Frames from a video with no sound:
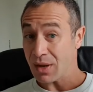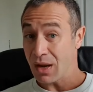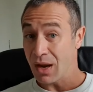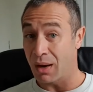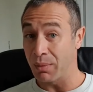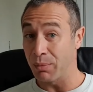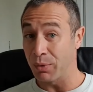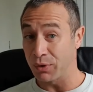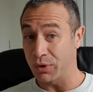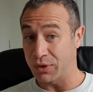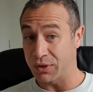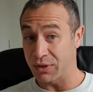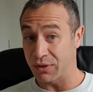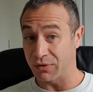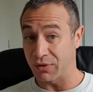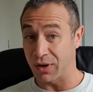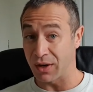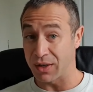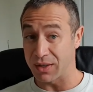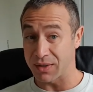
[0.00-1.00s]
I bought the
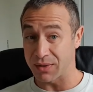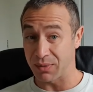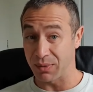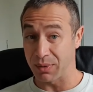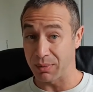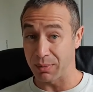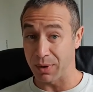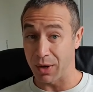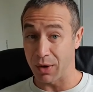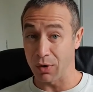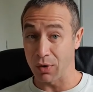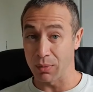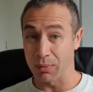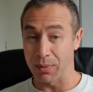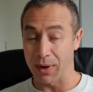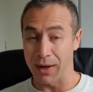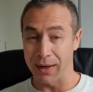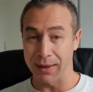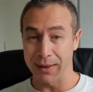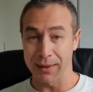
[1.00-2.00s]
device with my own
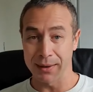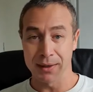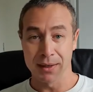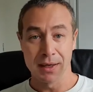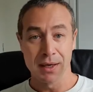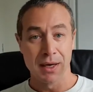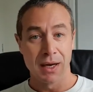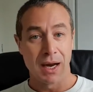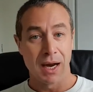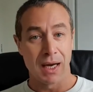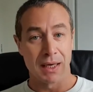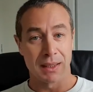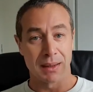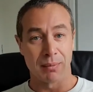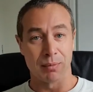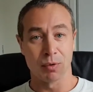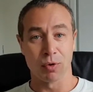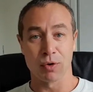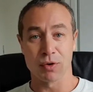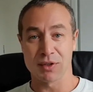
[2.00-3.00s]
money, and
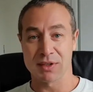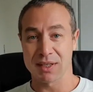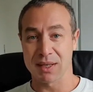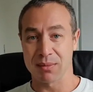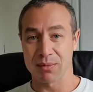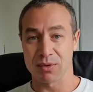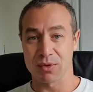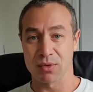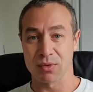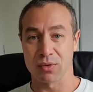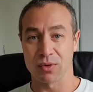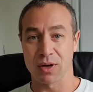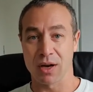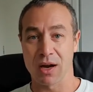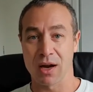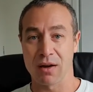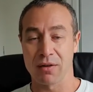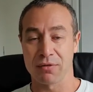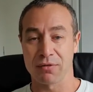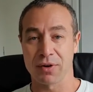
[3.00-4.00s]
I'm not Samsung
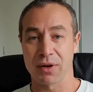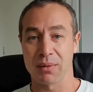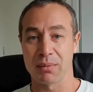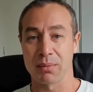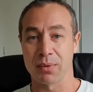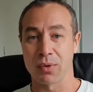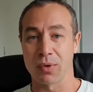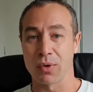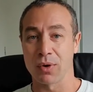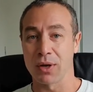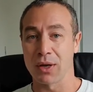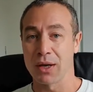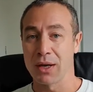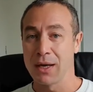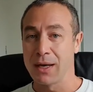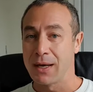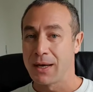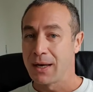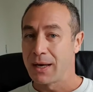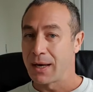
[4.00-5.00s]
fanboy.
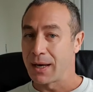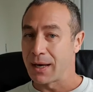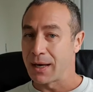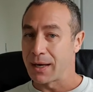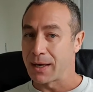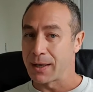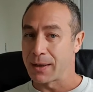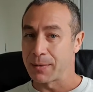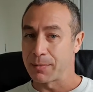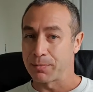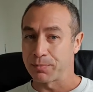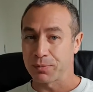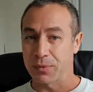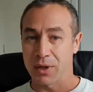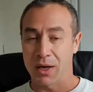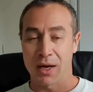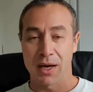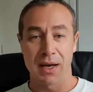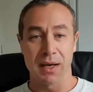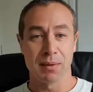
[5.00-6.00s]

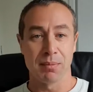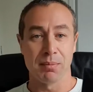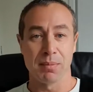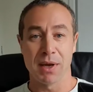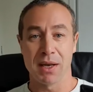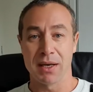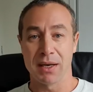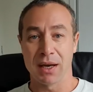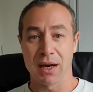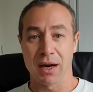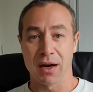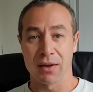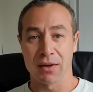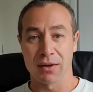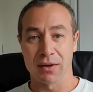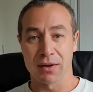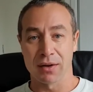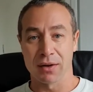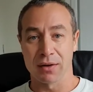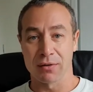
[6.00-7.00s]
I had many
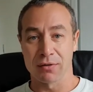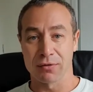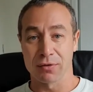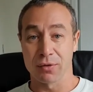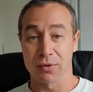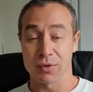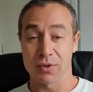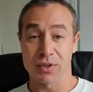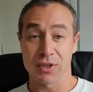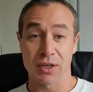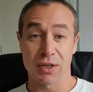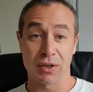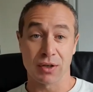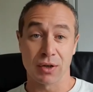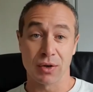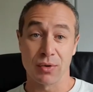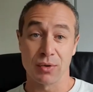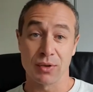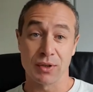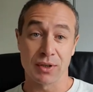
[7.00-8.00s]
other phones,
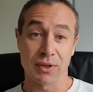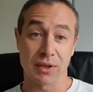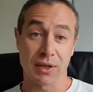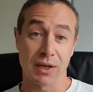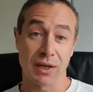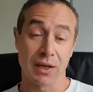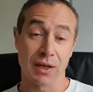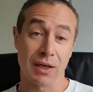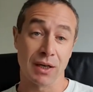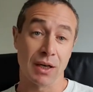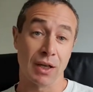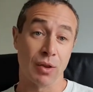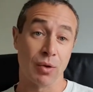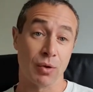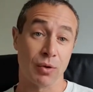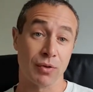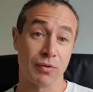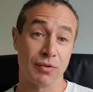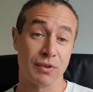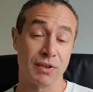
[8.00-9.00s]
including a lot
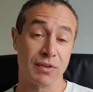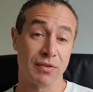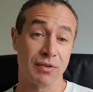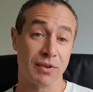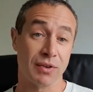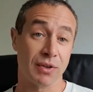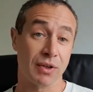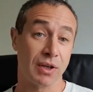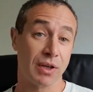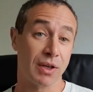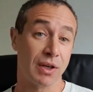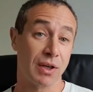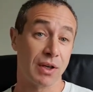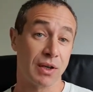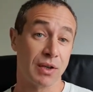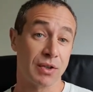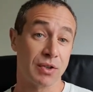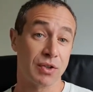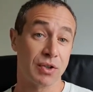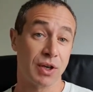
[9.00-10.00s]
of different
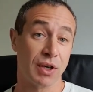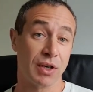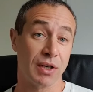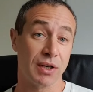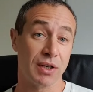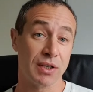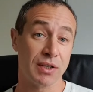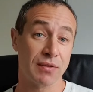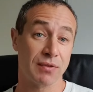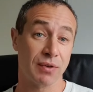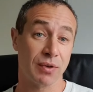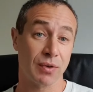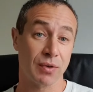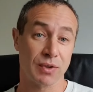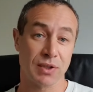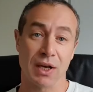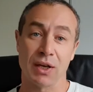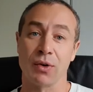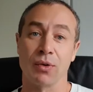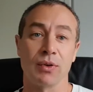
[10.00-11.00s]
Chinese phones.
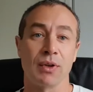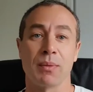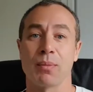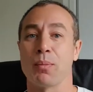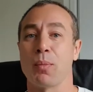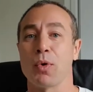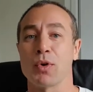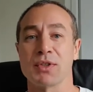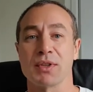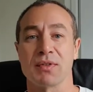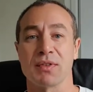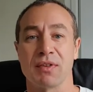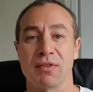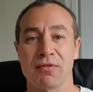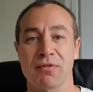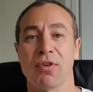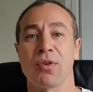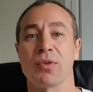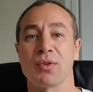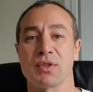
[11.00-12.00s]
I know that most of the
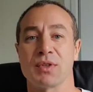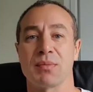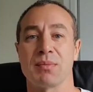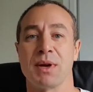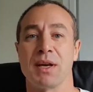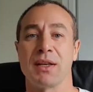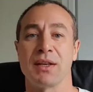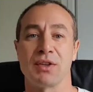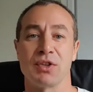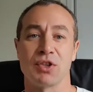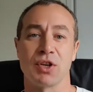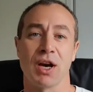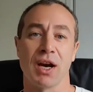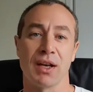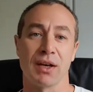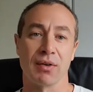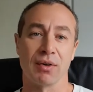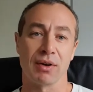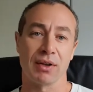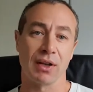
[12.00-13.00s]
phones made in
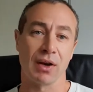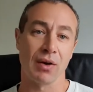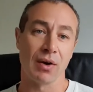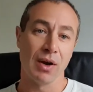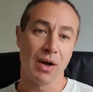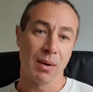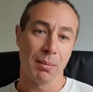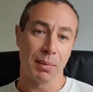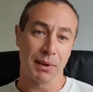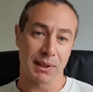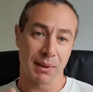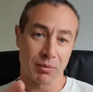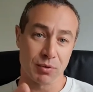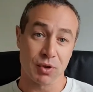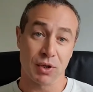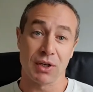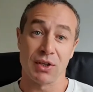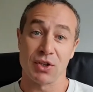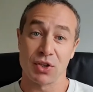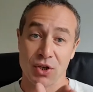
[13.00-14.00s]
China right now, but I'm
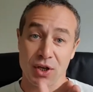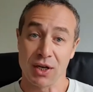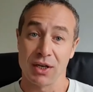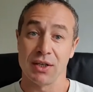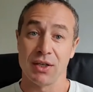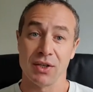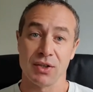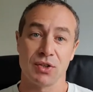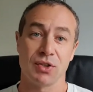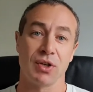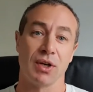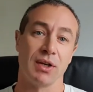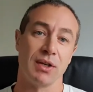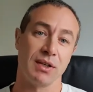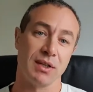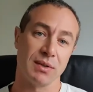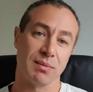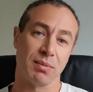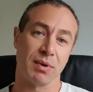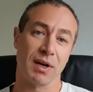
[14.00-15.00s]
talking
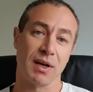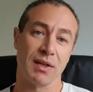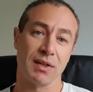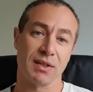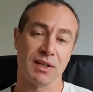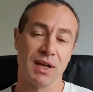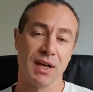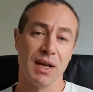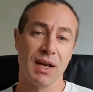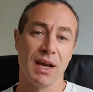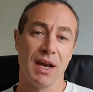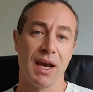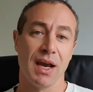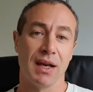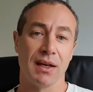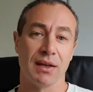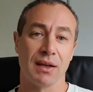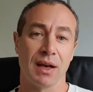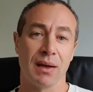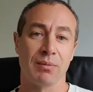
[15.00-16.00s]
Chinese brands,
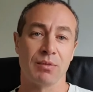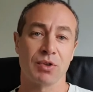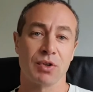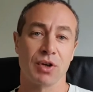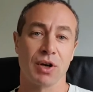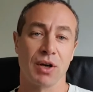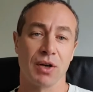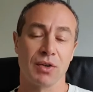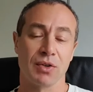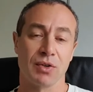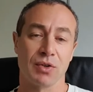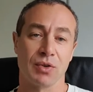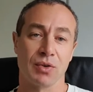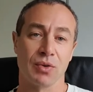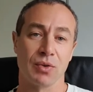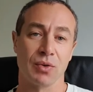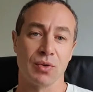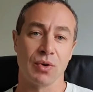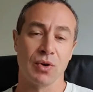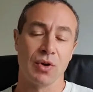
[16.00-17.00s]
and I'm trying
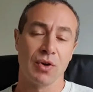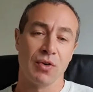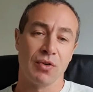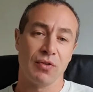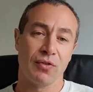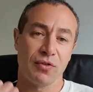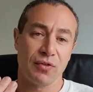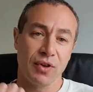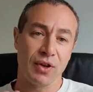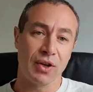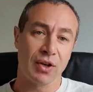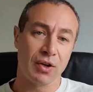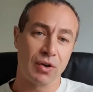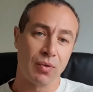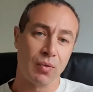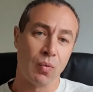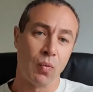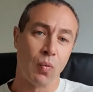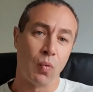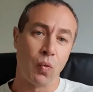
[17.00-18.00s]
to think
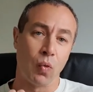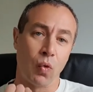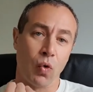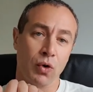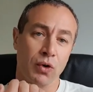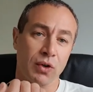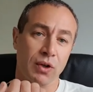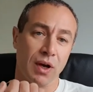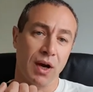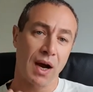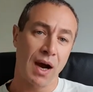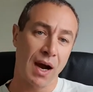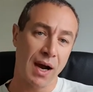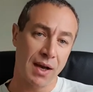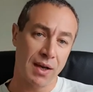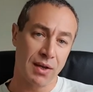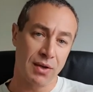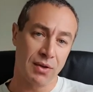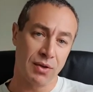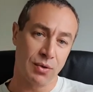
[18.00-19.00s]
what I
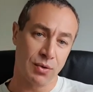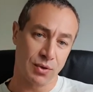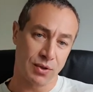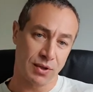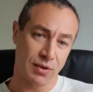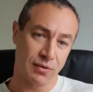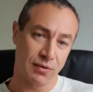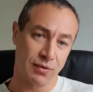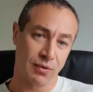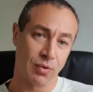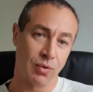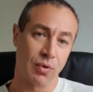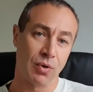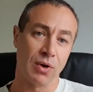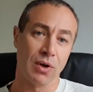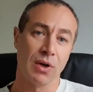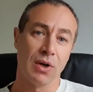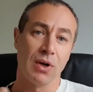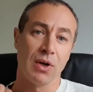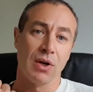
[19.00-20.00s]
use it for,